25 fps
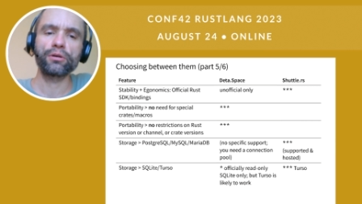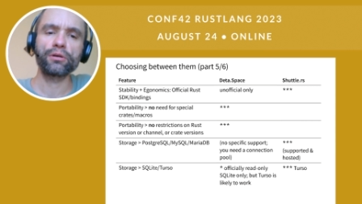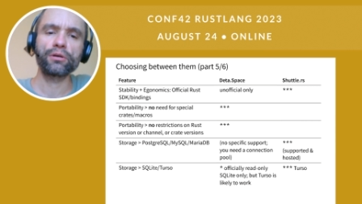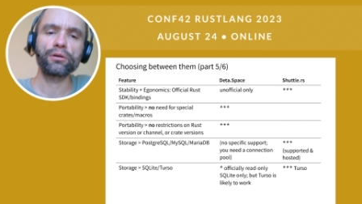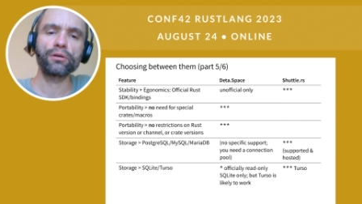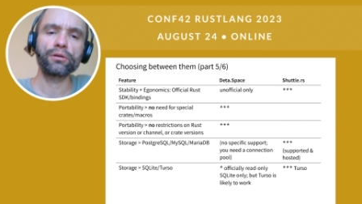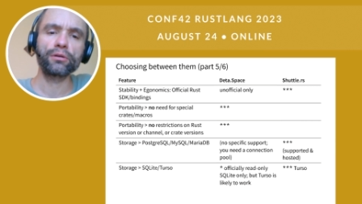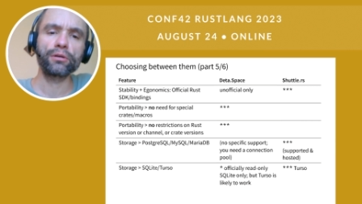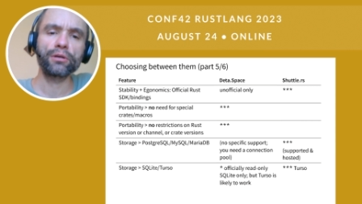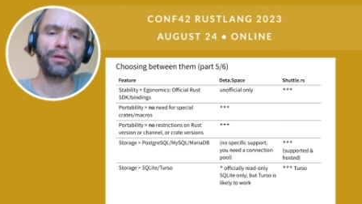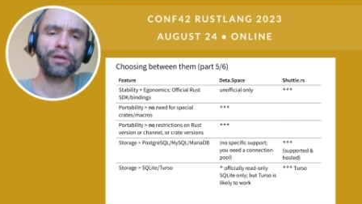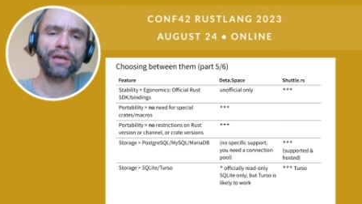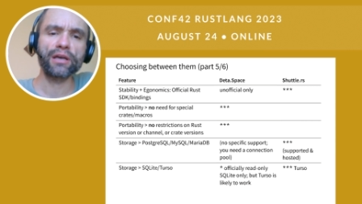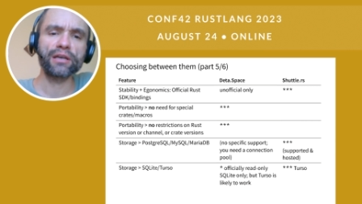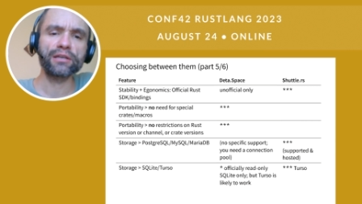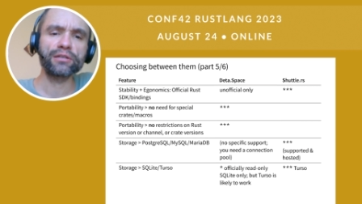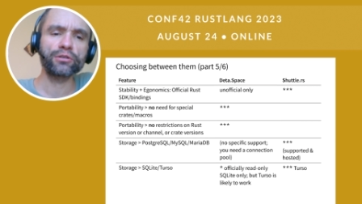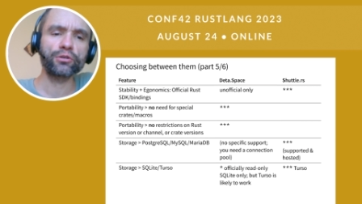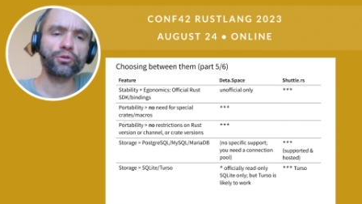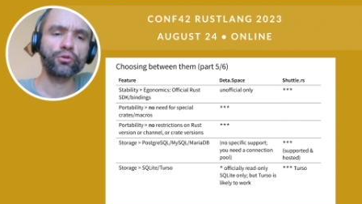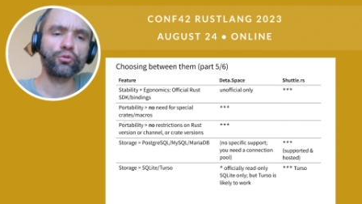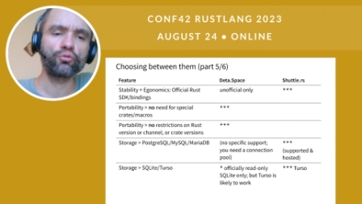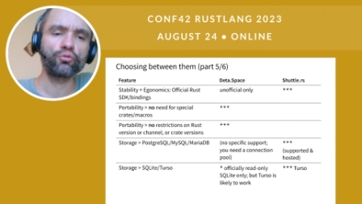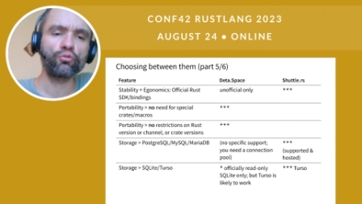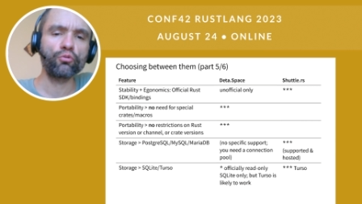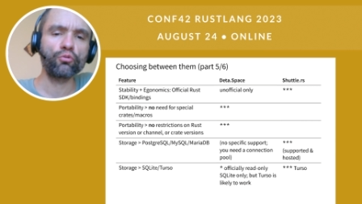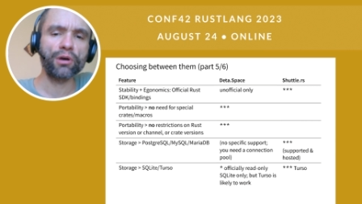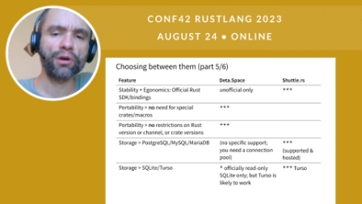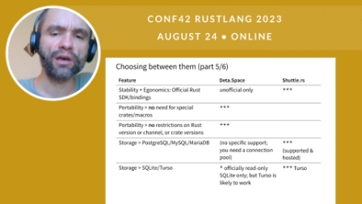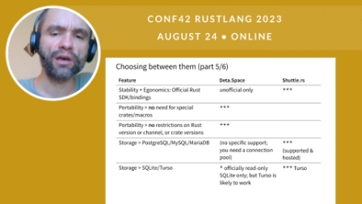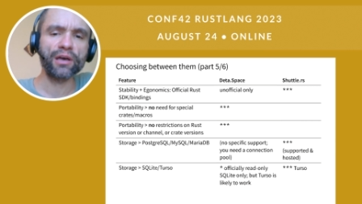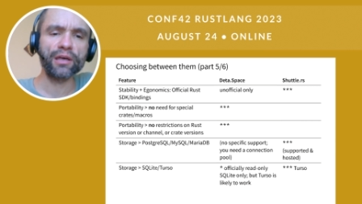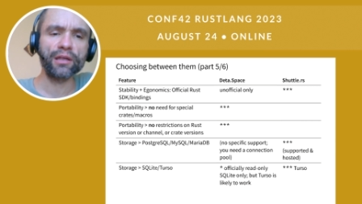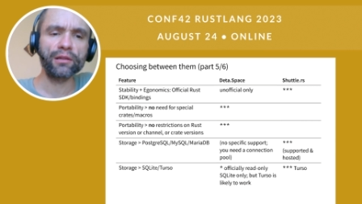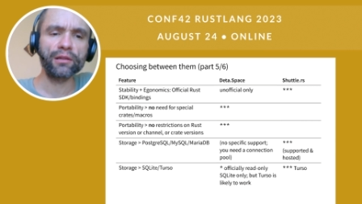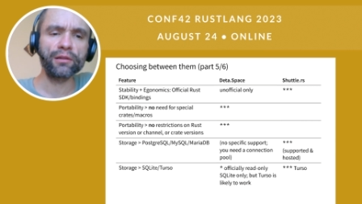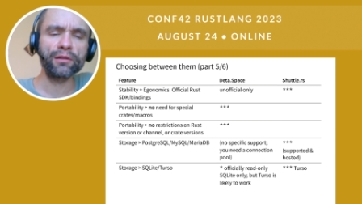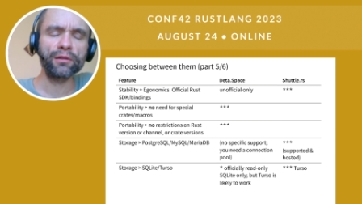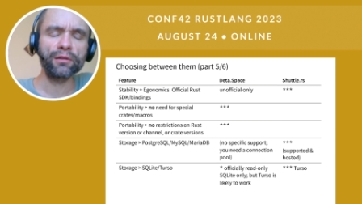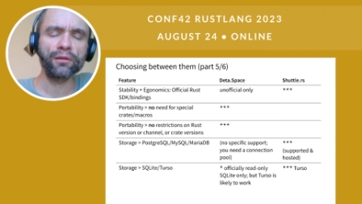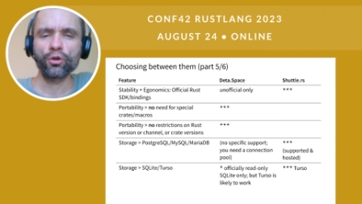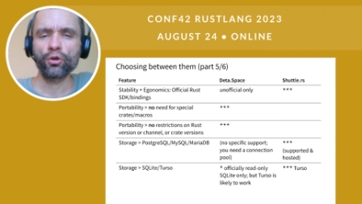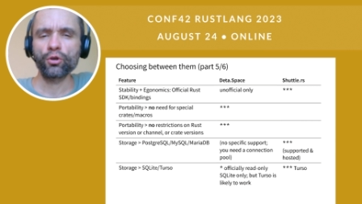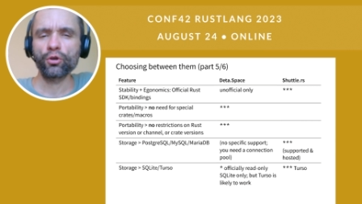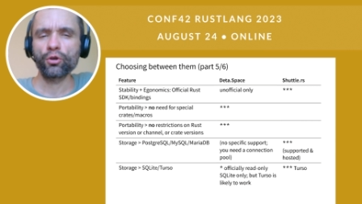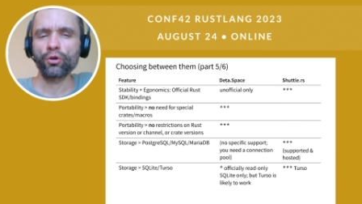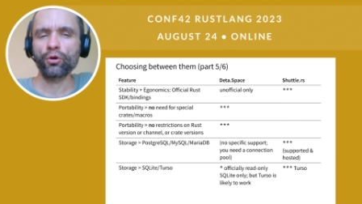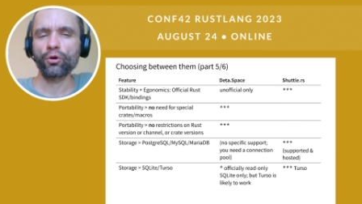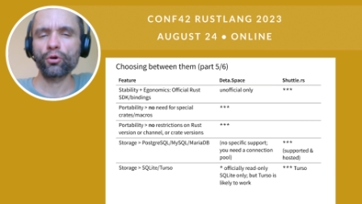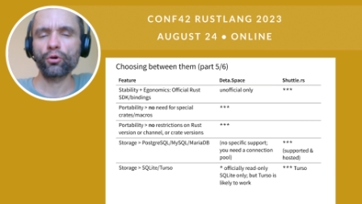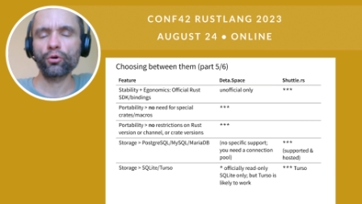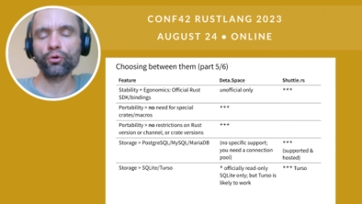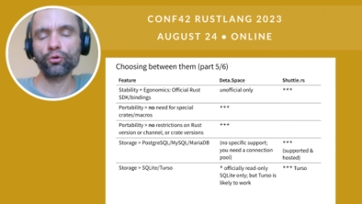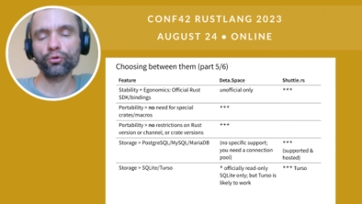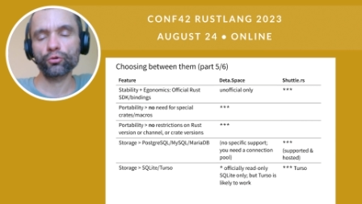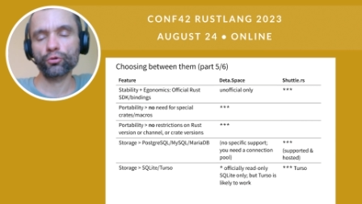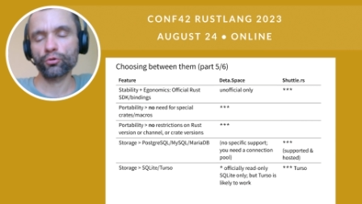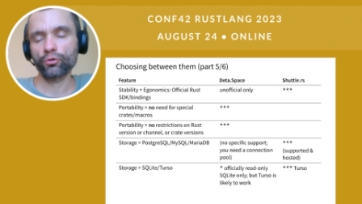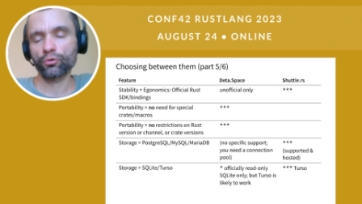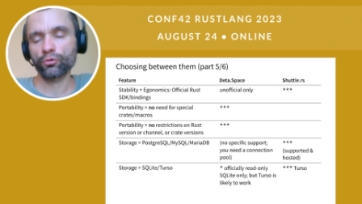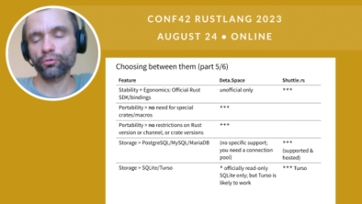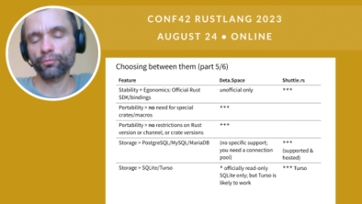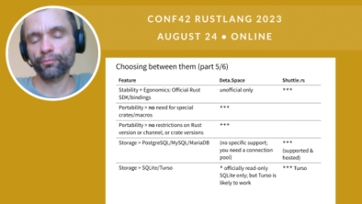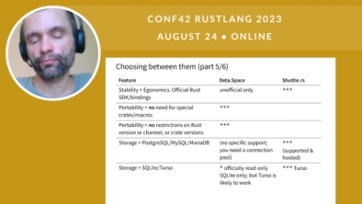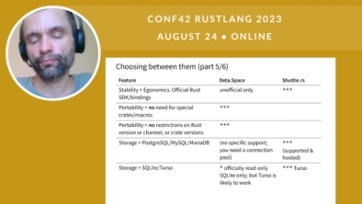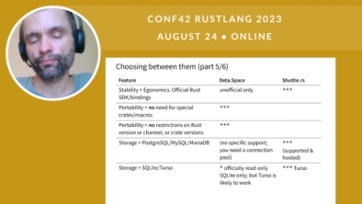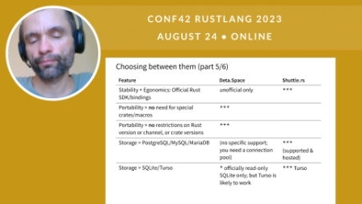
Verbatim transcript: uh, S Q L or, uh,